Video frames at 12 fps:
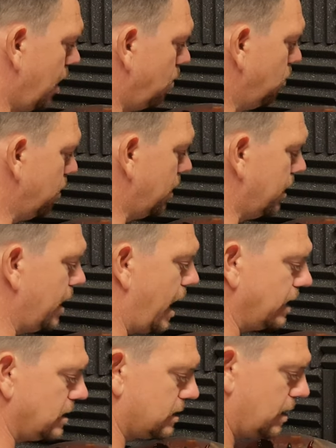I want a
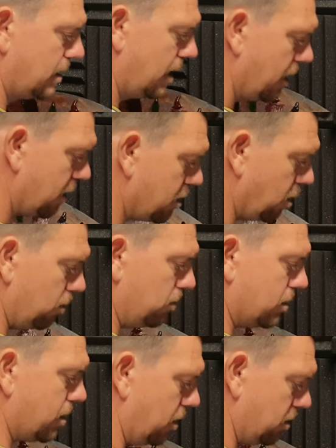nice,
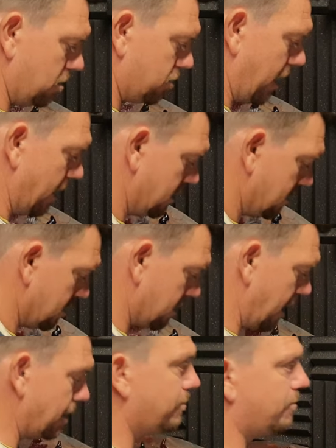cool contrast to the
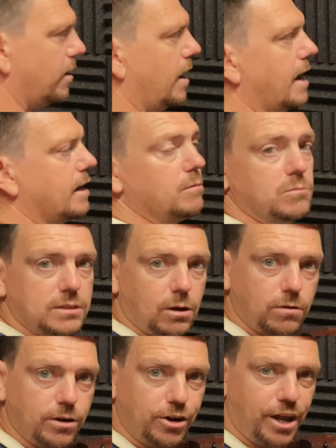red flames
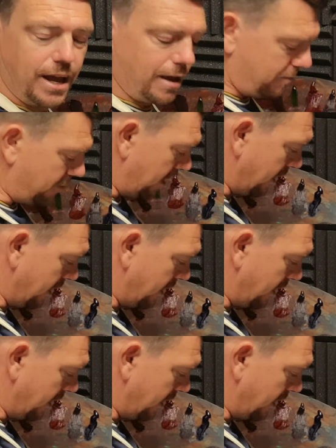that we're going to have